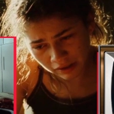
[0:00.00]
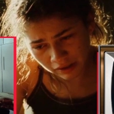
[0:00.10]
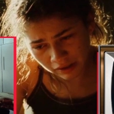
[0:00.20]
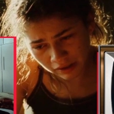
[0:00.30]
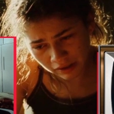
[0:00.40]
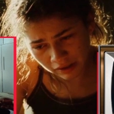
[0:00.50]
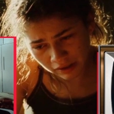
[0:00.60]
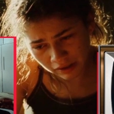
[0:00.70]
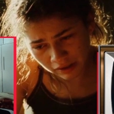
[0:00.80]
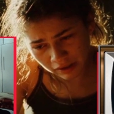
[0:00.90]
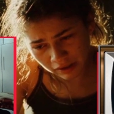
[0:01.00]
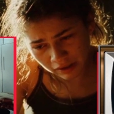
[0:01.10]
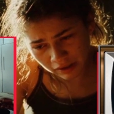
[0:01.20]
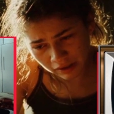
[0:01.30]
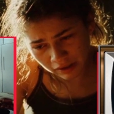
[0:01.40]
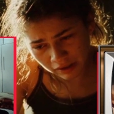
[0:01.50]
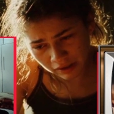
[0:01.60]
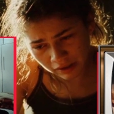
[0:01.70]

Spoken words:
No one is speaking in this clip.